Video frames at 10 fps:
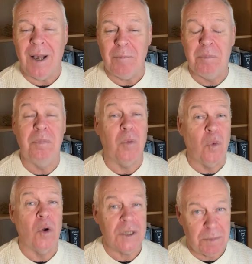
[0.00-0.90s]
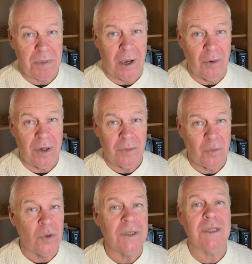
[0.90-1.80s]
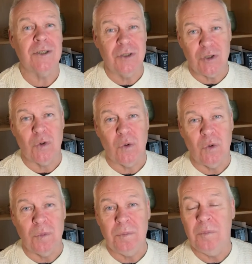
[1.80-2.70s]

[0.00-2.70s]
but wants power, wants control,